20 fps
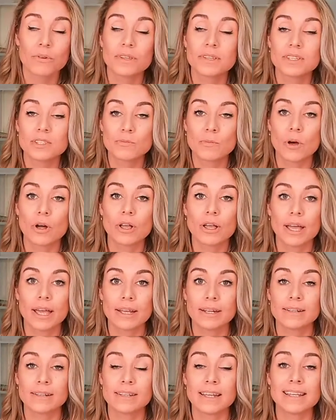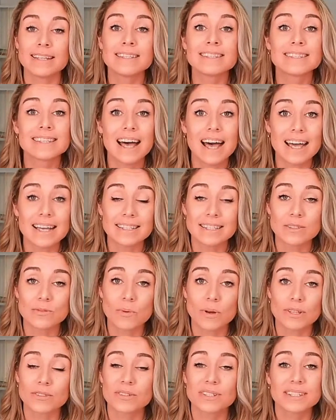really small and in size as
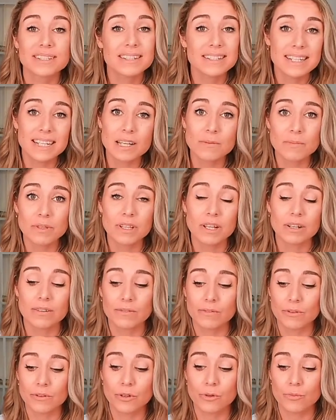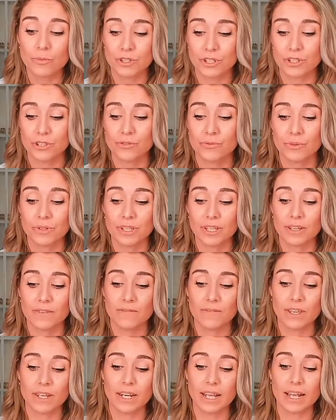well. So it doesn't take up a lot of room, which is really
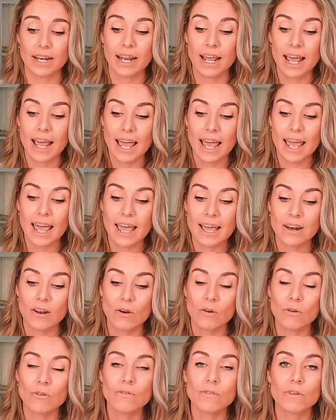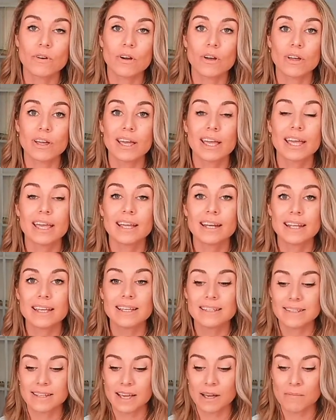convenient. And overall, it
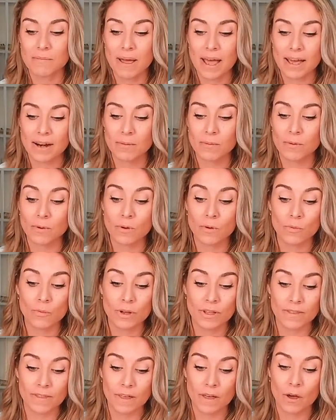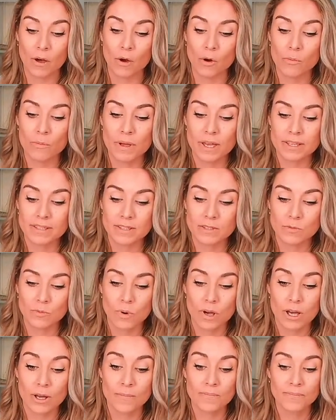is compatible with home base as
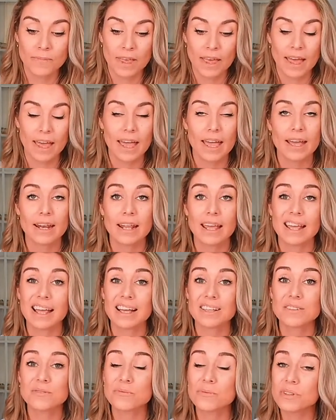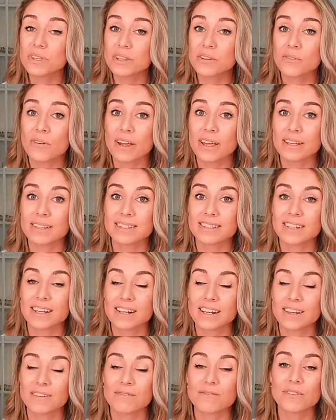well. And it has really great
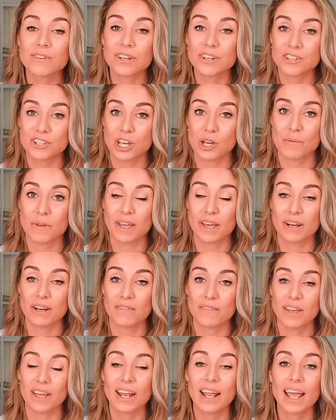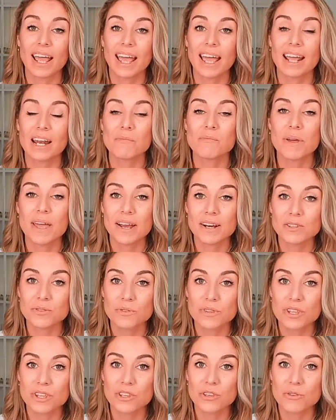stunning footage coming out of it. And it pairs
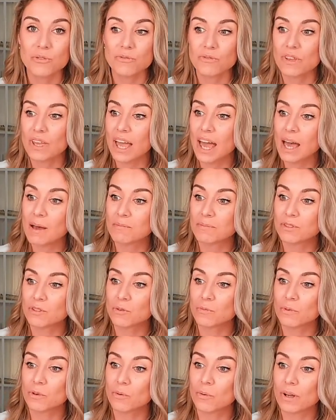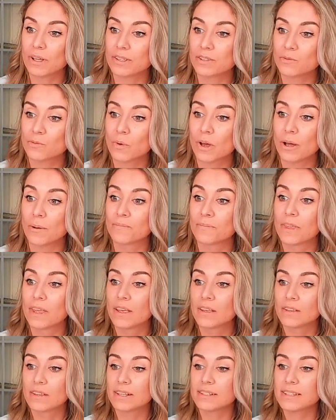with the Eufy app super well as well.
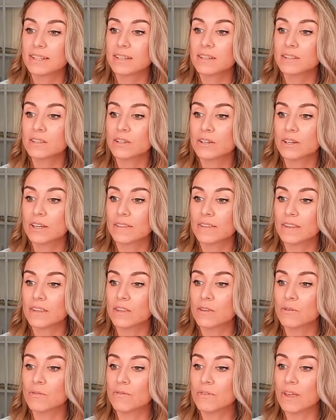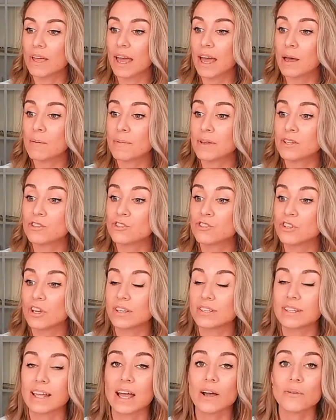So let's take a look at the Eufy app and
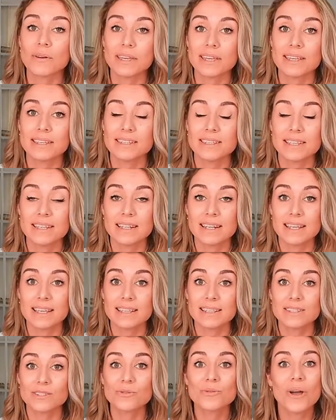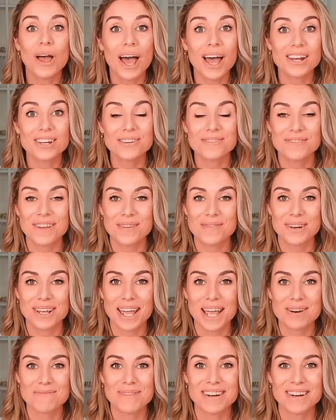just how easy it is to add your favorite